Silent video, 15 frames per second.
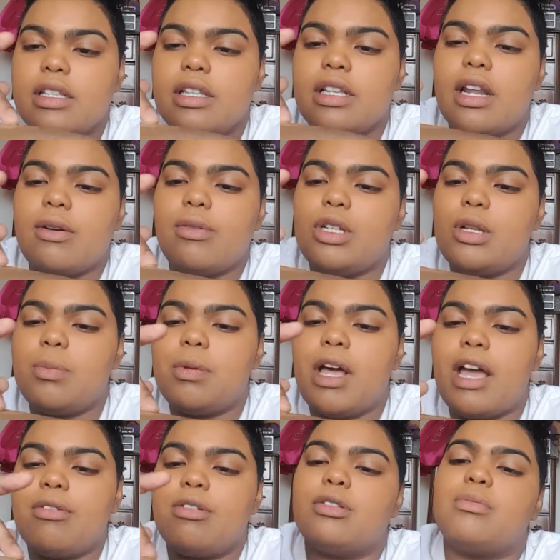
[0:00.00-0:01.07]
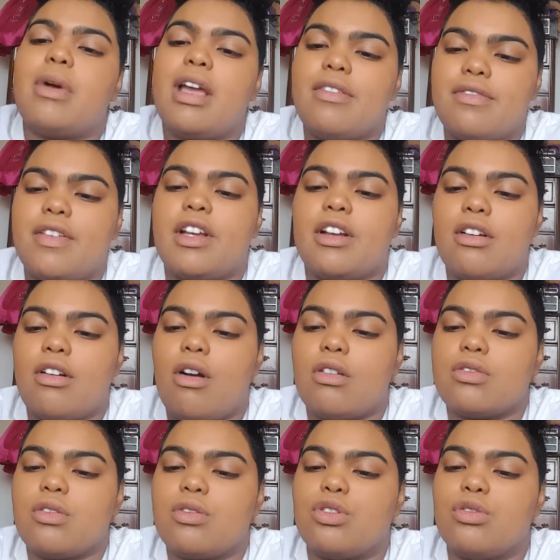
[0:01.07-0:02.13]
and then I will apply it with my finger
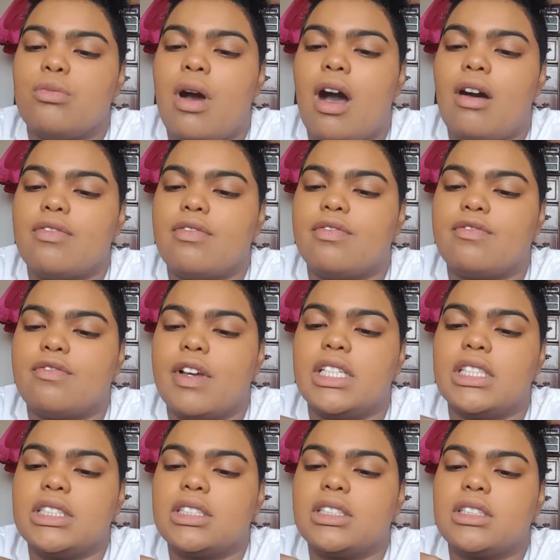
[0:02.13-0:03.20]
also to my face.